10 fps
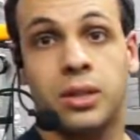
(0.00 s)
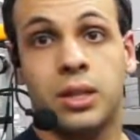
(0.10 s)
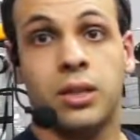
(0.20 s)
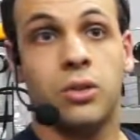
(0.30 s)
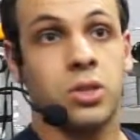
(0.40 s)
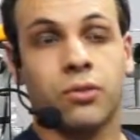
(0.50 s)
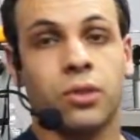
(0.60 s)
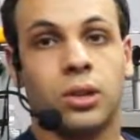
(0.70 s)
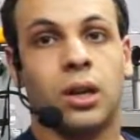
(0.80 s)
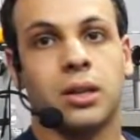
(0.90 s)
can continue using
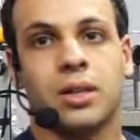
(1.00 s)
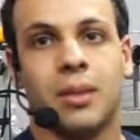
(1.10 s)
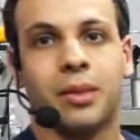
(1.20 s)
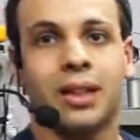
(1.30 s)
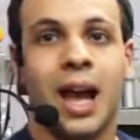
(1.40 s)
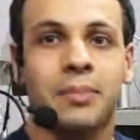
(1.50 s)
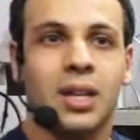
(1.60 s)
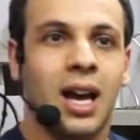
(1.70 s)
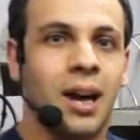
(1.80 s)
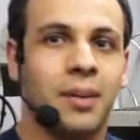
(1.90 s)
for a long time but
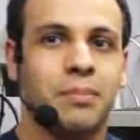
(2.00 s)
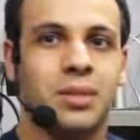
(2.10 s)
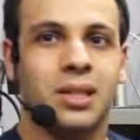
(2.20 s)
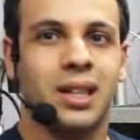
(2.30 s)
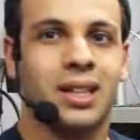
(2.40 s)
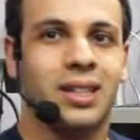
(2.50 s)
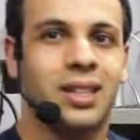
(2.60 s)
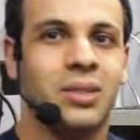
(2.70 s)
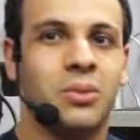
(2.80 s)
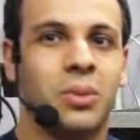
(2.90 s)
laptops like
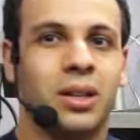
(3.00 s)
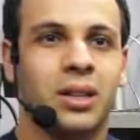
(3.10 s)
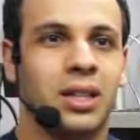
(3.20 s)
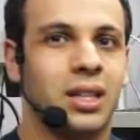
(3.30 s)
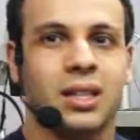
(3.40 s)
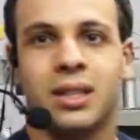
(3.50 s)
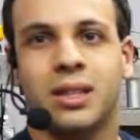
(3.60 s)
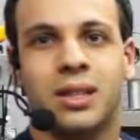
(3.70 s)
you really